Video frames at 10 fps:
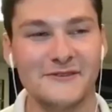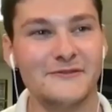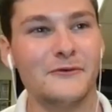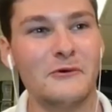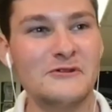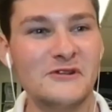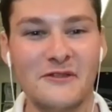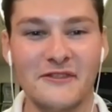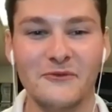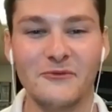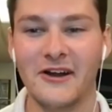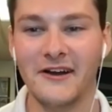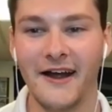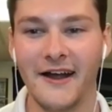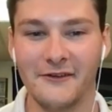unfortunate thing
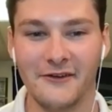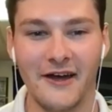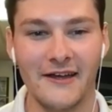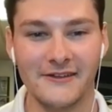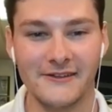where, I don't know,